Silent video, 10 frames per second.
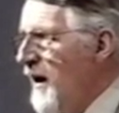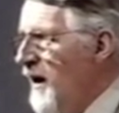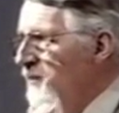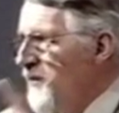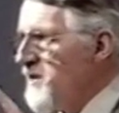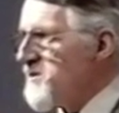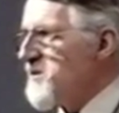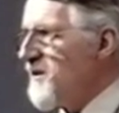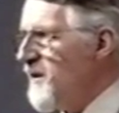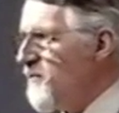And that's
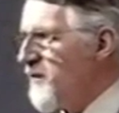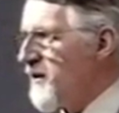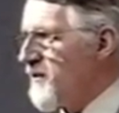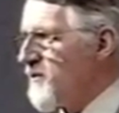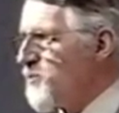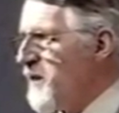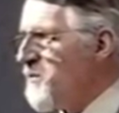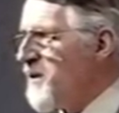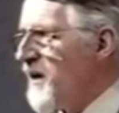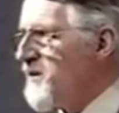significant. When
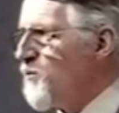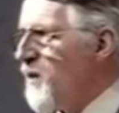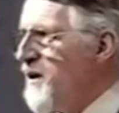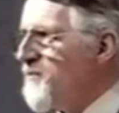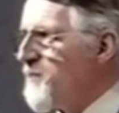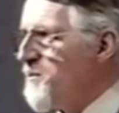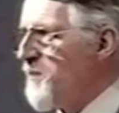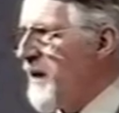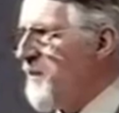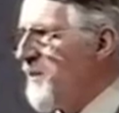we get away from
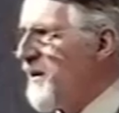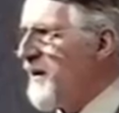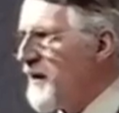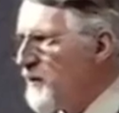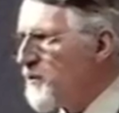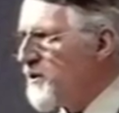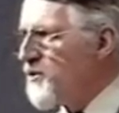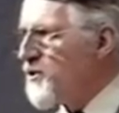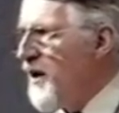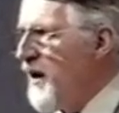Bible
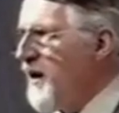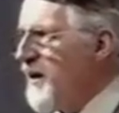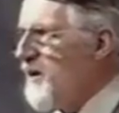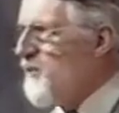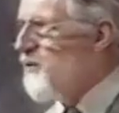language, it